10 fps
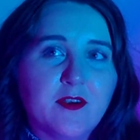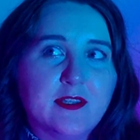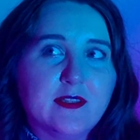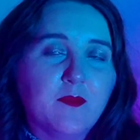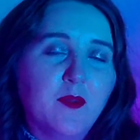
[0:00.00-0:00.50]

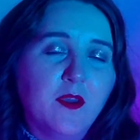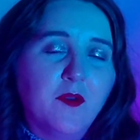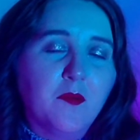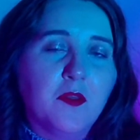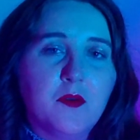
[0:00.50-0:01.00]
It's something
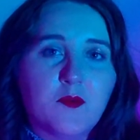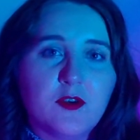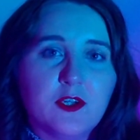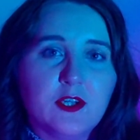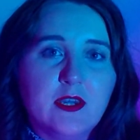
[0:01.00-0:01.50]
I really
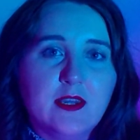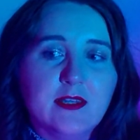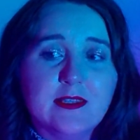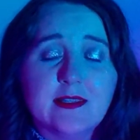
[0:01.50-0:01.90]
appreciate.